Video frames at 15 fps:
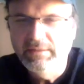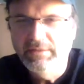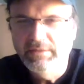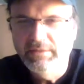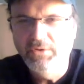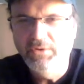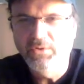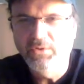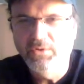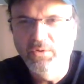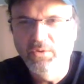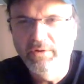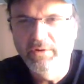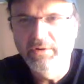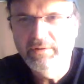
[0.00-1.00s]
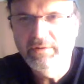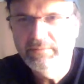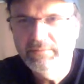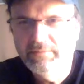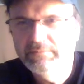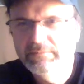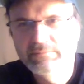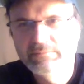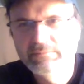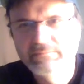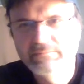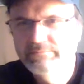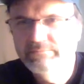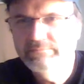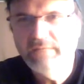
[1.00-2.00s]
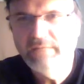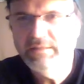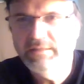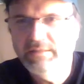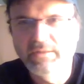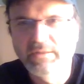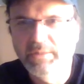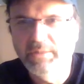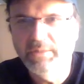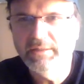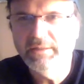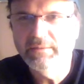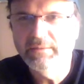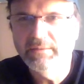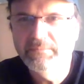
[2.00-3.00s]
No cord. That's a deal breaker.